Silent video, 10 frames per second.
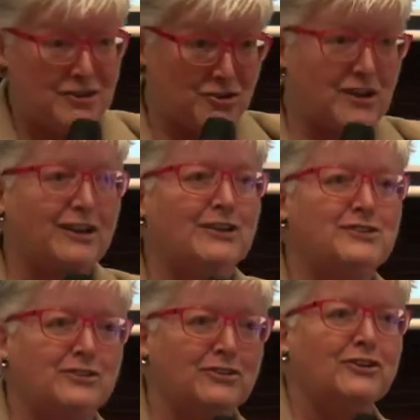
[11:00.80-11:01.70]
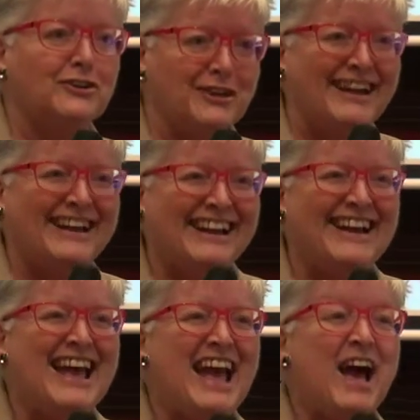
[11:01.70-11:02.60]
You get lost too? Good.
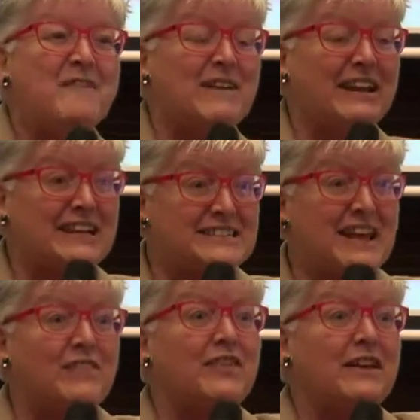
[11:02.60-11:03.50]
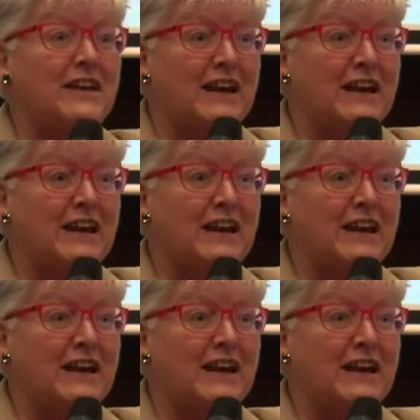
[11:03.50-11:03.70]
But it's that thing.